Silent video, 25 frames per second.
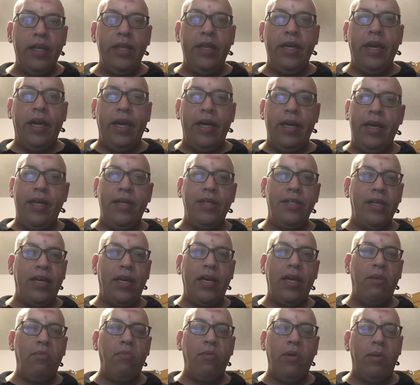and the ideas
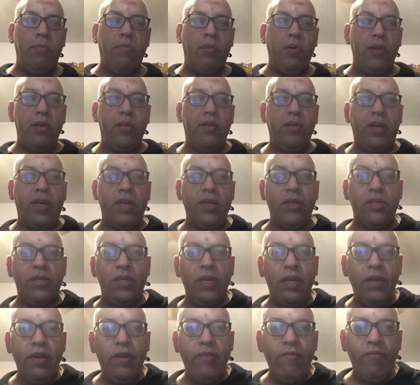they come up with?
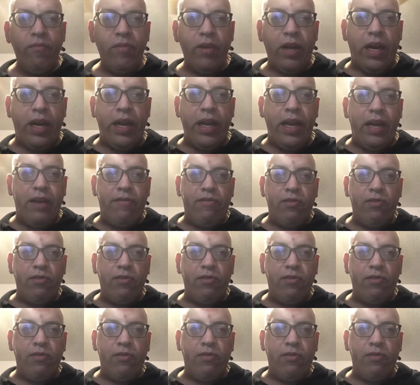Because I